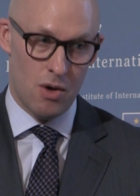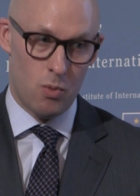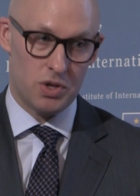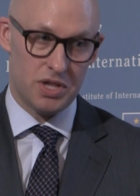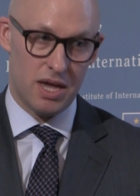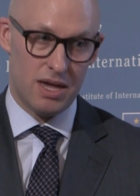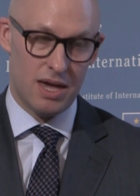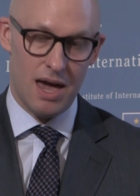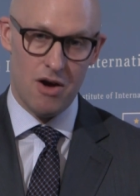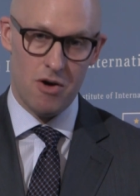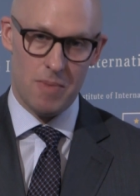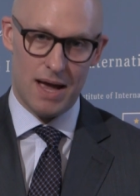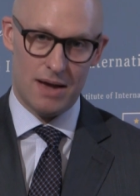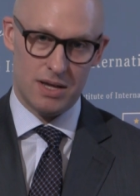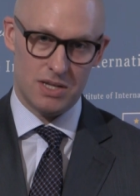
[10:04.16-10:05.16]
What they care
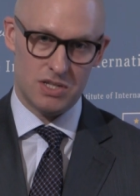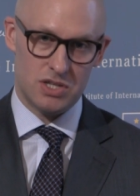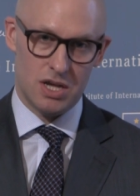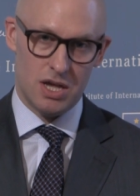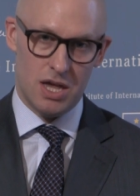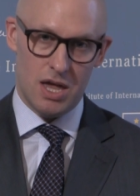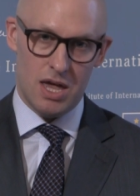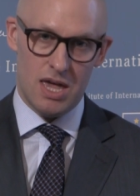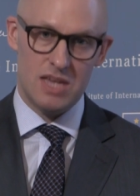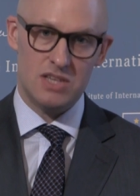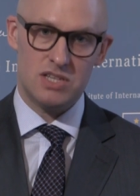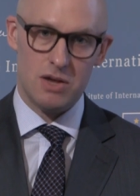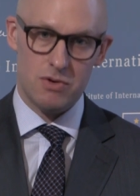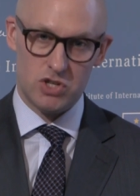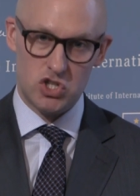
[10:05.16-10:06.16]
about is
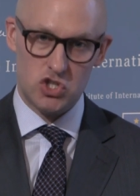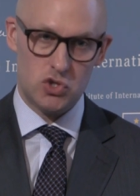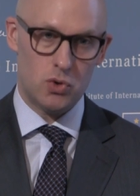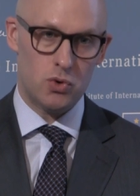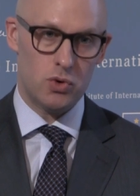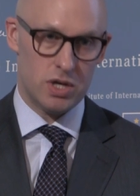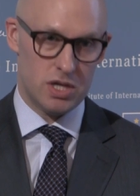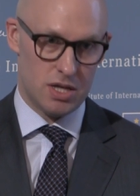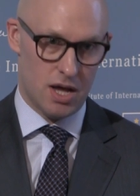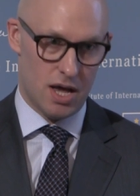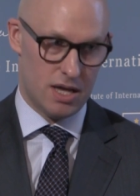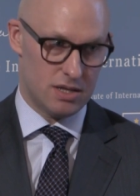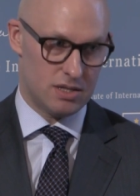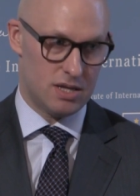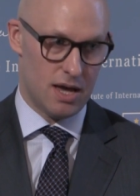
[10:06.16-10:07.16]
is there a story that
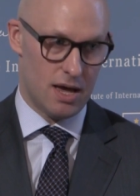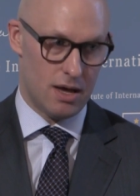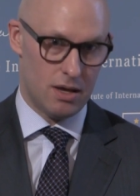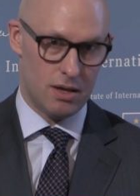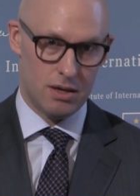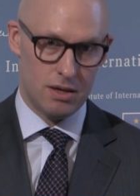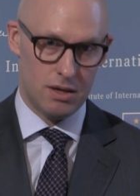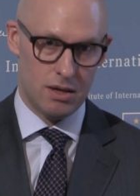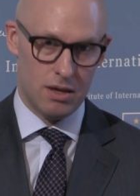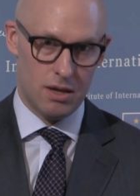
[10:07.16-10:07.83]
I can tell